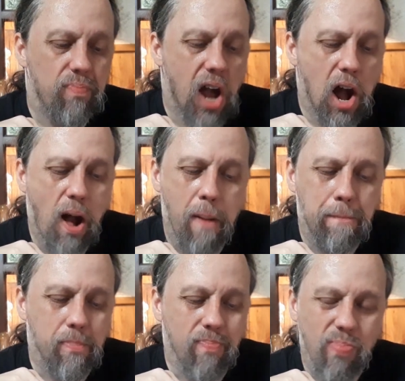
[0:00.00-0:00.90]
I
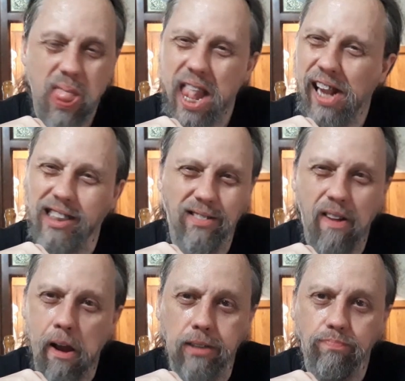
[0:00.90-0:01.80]

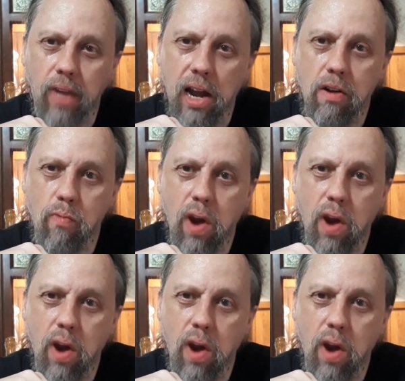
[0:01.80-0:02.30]
don't